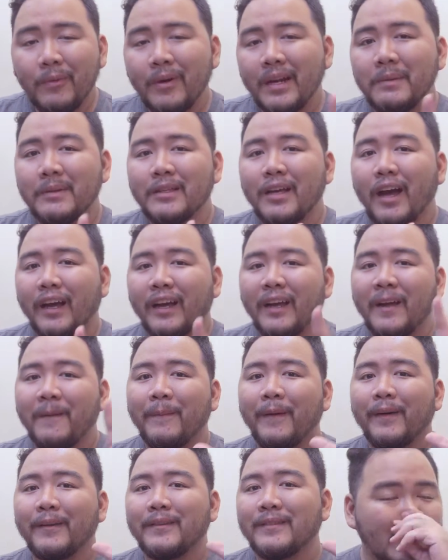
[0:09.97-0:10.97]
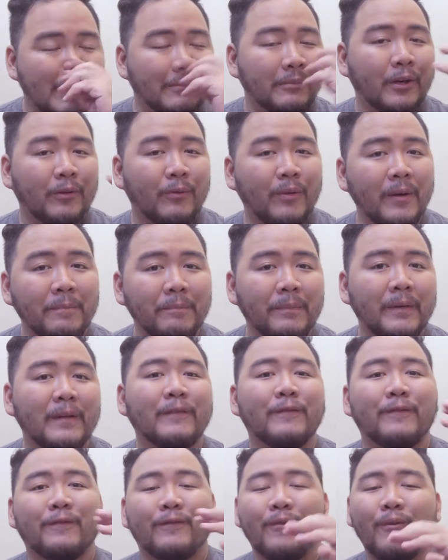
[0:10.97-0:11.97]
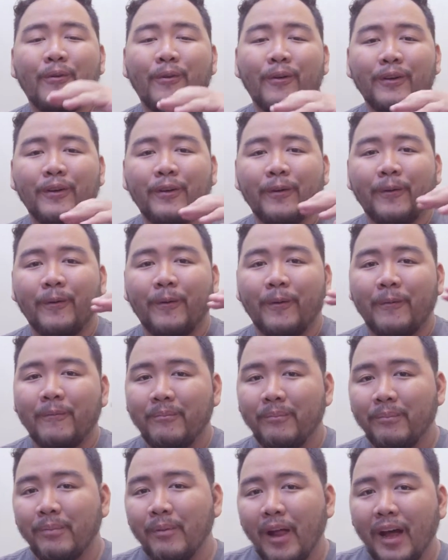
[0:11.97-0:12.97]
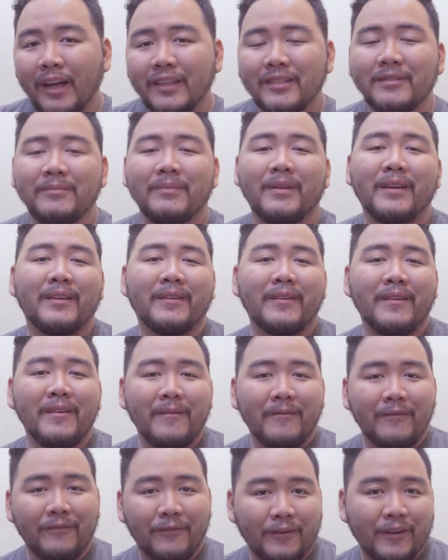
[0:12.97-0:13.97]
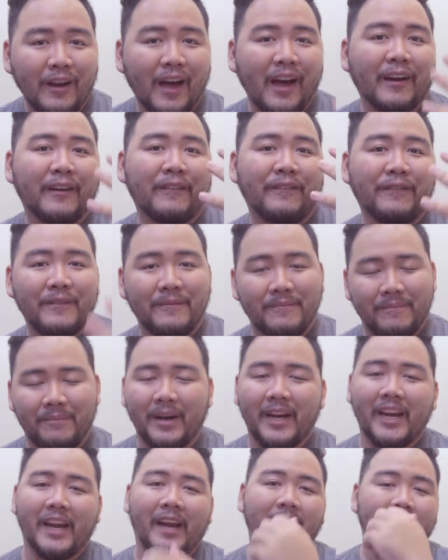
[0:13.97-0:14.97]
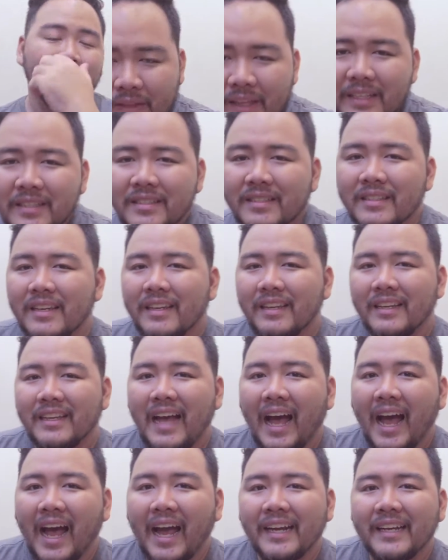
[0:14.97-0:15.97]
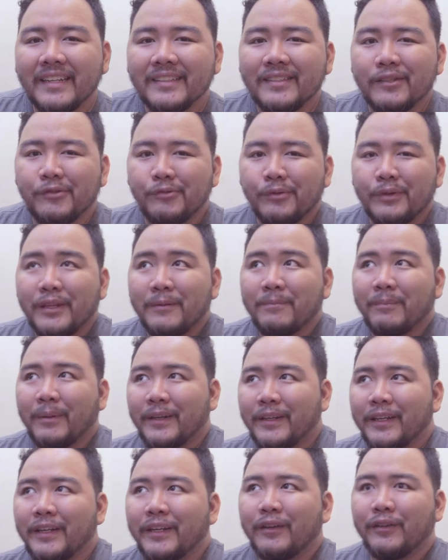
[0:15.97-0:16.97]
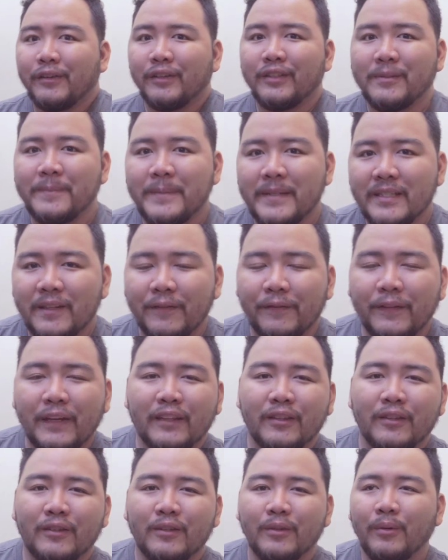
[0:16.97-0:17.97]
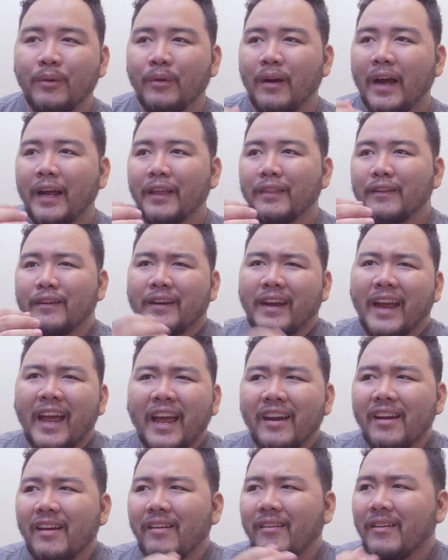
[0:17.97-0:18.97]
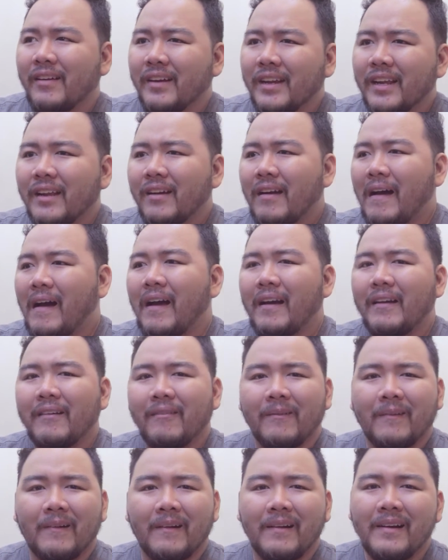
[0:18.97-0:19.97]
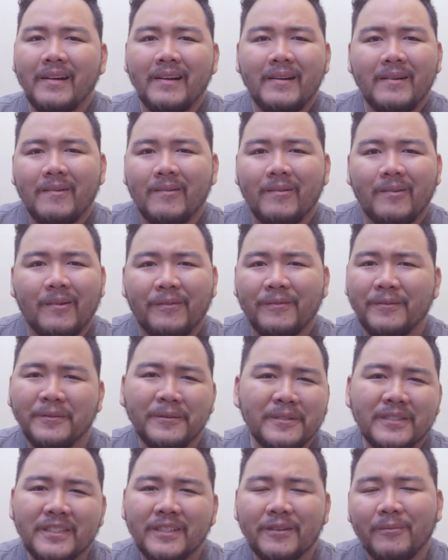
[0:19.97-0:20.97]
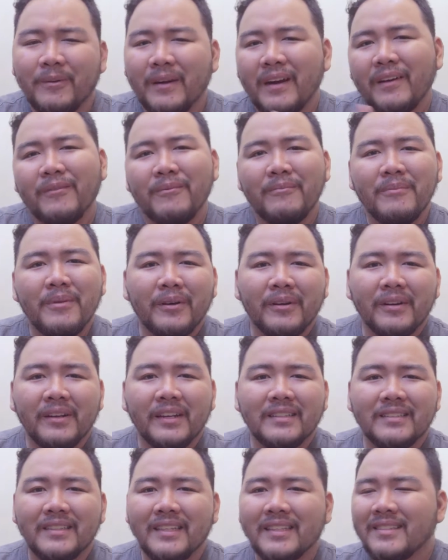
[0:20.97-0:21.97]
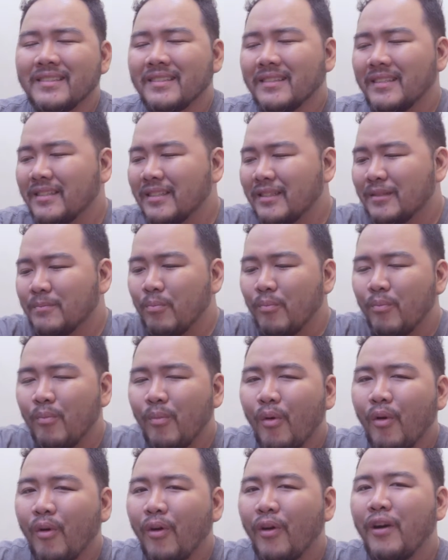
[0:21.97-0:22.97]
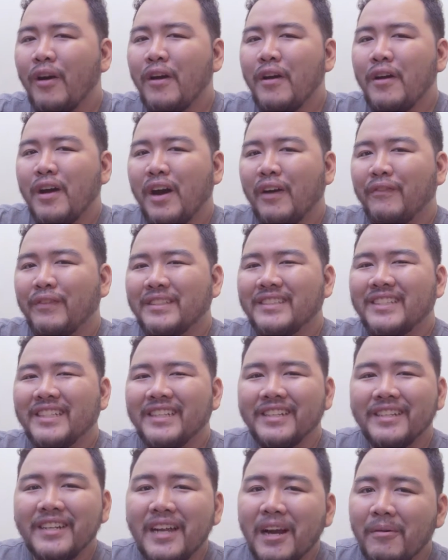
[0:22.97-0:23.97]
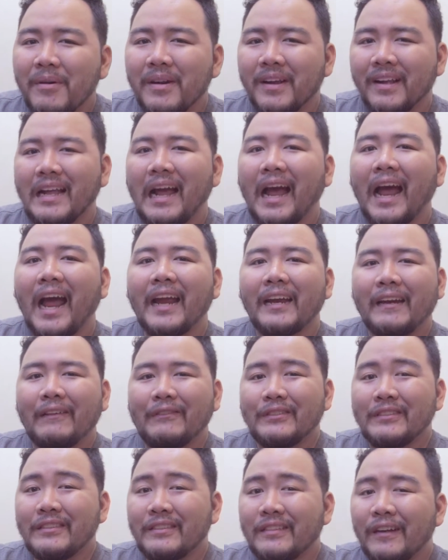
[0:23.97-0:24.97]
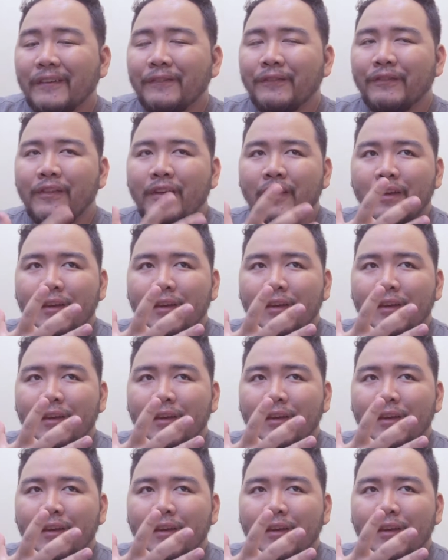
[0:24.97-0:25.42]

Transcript: we're going to be talking about some equipment for your blossoming photography buddy. This guide isn't really particularly specific to either Canon or Nikon or or Fuji or whatever mirrorless. It's this is more of a generic guide of stuff